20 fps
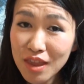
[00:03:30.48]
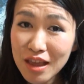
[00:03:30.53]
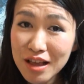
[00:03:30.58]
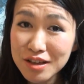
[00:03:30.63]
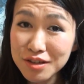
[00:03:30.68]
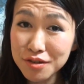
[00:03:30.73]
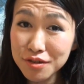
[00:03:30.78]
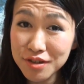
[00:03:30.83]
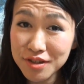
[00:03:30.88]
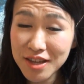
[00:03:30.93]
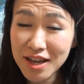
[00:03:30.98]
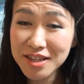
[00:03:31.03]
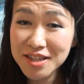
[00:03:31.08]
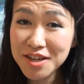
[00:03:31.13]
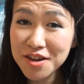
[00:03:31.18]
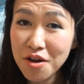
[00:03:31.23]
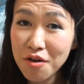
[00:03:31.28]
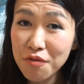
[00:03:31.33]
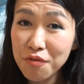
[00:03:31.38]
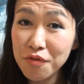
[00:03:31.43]
So
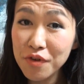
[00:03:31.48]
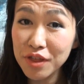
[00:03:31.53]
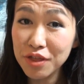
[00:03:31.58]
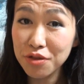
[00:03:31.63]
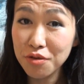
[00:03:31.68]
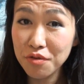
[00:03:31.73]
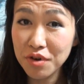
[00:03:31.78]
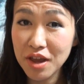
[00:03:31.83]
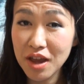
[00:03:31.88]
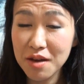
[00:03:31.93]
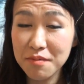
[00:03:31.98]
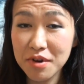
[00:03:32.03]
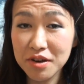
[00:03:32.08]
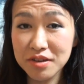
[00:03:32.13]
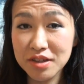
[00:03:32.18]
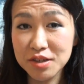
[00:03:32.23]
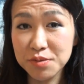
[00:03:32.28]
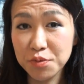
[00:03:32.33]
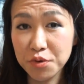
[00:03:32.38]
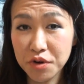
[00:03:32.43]
starting off with talking
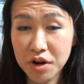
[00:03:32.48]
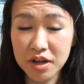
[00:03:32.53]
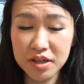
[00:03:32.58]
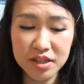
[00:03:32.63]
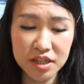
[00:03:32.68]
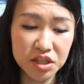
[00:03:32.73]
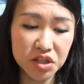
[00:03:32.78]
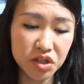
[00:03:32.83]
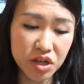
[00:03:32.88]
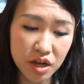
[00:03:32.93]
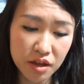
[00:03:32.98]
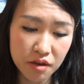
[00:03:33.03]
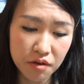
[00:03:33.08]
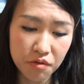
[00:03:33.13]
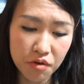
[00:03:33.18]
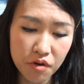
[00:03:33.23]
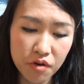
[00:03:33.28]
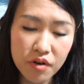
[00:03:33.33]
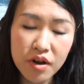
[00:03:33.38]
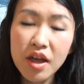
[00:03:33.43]
about these products in
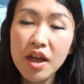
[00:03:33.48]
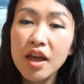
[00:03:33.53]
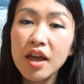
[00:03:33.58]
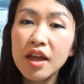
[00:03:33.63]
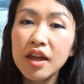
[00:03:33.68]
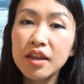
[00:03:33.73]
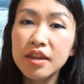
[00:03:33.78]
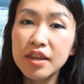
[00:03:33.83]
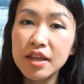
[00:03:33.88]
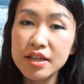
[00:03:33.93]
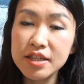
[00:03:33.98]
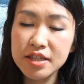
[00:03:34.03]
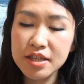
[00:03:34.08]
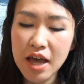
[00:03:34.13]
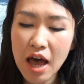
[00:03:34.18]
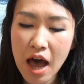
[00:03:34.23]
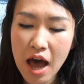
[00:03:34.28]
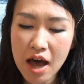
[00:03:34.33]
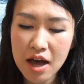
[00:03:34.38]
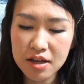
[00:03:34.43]
general, this
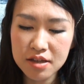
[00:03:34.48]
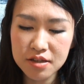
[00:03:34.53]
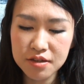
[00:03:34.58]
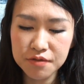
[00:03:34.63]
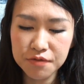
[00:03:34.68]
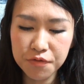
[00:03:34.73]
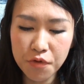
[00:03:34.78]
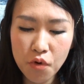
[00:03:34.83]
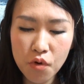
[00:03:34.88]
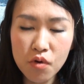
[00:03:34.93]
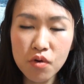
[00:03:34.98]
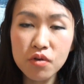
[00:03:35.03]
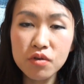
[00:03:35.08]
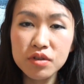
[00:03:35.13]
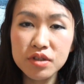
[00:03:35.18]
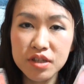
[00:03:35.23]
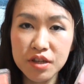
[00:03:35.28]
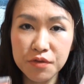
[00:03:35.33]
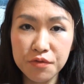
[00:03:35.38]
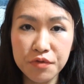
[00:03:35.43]
has 4
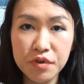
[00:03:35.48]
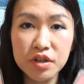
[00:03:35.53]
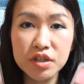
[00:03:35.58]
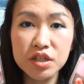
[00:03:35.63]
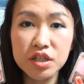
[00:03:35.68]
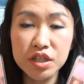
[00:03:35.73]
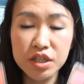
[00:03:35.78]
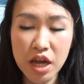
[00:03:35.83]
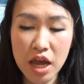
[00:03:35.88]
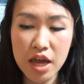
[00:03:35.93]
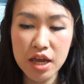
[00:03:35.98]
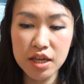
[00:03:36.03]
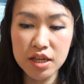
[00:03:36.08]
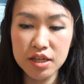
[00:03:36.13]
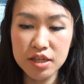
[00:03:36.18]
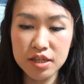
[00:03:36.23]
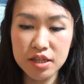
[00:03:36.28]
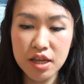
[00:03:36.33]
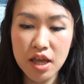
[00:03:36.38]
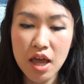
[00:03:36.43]
different
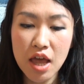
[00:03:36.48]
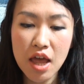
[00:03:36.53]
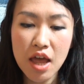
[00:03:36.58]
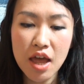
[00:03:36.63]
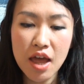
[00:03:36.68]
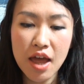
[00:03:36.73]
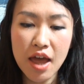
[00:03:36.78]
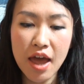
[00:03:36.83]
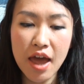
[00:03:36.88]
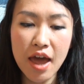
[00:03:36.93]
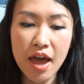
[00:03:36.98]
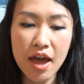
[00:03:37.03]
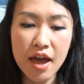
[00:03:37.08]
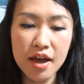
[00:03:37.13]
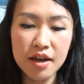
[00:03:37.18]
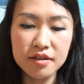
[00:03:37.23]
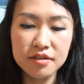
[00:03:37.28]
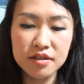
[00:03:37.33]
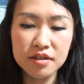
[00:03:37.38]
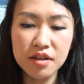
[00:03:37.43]
shades,
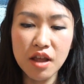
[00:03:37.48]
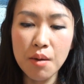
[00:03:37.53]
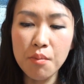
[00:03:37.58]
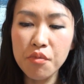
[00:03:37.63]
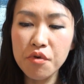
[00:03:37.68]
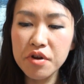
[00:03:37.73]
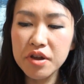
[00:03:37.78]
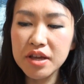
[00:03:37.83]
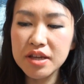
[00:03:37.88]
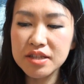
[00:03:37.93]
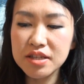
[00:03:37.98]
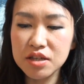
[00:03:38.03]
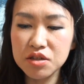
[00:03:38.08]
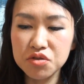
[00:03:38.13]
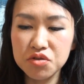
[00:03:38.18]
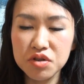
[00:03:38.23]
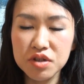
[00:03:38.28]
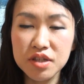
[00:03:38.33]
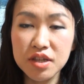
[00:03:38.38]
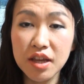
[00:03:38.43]
and the numbering is
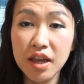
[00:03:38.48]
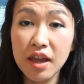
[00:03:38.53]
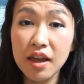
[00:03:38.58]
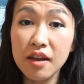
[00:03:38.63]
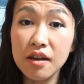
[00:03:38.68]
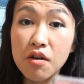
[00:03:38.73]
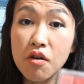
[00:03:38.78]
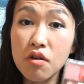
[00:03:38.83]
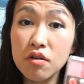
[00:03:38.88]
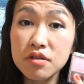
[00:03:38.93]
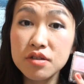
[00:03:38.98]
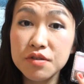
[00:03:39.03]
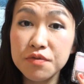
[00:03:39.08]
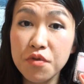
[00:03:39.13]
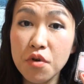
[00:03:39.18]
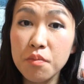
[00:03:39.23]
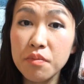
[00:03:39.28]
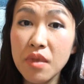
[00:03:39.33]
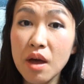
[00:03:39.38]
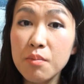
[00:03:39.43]
interesting. It goes
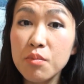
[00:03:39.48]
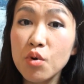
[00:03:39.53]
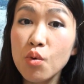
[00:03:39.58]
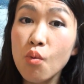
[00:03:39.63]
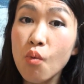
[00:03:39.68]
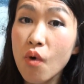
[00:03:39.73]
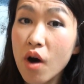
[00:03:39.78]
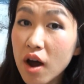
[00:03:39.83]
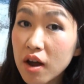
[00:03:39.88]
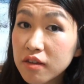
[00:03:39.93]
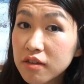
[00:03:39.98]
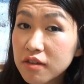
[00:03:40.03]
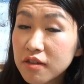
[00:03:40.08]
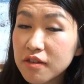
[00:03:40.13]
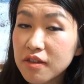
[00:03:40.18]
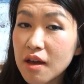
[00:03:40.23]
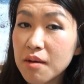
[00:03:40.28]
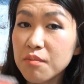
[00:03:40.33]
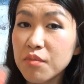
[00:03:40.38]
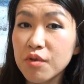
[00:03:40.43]
from number 1 to
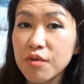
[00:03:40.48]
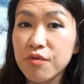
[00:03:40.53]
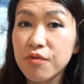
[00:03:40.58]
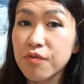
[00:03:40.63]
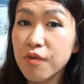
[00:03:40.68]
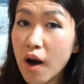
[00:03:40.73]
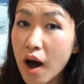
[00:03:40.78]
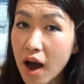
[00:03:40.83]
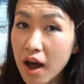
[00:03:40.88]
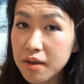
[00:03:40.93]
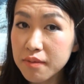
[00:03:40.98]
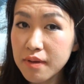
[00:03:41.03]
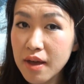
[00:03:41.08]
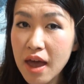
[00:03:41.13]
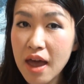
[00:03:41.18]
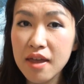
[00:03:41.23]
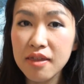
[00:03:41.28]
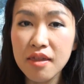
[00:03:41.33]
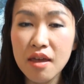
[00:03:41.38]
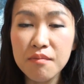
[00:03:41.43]
number 5,
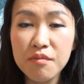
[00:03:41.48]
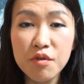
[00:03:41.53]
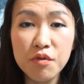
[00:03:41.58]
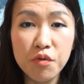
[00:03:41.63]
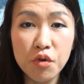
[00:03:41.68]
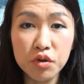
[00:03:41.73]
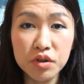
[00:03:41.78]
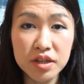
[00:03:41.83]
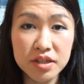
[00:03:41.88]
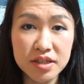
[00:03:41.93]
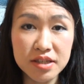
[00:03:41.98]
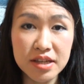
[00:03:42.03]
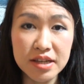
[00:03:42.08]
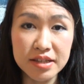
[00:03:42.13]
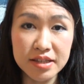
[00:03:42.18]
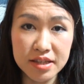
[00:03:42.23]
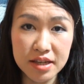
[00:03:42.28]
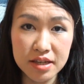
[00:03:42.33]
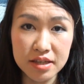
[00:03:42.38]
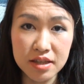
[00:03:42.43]
and number 4 doesn't
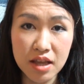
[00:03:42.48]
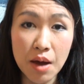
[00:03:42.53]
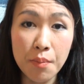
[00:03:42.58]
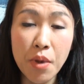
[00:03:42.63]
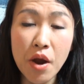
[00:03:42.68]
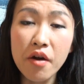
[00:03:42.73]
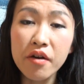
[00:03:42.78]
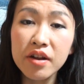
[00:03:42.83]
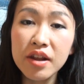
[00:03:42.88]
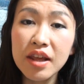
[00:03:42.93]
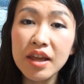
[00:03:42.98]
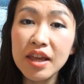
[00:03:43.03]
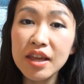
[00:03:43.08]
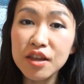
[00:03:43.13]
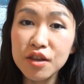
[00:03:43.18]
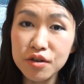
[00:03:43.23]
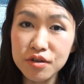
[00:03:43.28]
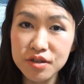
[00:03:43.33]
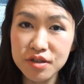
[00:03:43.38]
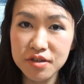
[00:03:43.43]
exist. Apparently it
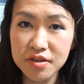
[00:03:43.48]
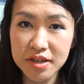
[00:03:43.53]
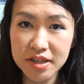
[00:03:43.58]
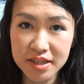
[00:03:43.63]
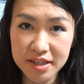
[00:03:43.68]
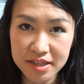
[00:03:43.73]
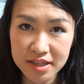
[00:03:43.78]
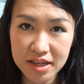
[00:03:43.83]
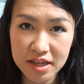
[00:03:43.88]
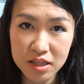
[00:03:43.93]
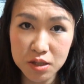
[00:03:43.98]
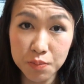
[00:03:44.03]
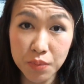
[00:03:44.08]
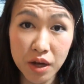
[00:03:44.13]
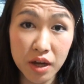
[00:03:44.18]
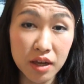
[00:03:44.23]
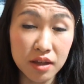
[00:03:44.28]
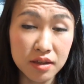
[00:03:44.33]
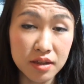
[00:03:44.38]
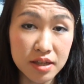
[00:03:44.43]
used to exist,
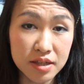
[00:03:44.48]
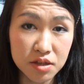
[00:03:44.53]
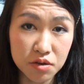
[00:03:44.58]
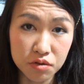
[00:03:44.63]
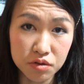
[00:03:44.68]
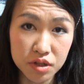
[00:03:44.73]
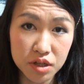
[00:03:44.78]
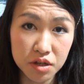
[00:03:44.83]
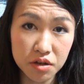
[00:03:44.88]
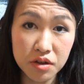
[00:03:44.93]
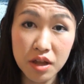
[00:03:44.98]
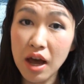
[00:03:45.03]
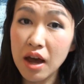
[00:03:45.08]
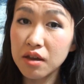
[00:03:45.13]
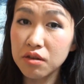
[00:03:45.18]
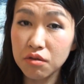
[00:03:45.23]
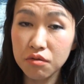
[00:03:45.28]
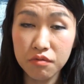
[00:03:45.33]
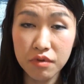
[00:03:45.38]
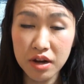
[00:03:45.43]
but it discontinued. I
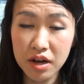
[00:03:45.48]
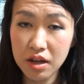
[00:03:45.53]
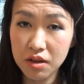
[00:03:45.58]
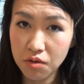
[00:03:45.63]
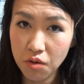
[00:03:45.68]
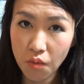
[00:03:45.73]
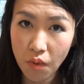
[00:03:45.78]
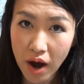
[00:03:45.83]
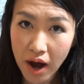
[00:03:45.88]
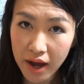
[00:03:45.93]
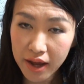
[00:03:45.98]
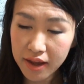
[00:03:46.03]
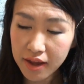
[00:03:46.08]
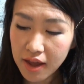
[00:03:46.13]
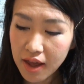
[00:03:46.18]
don't really know why.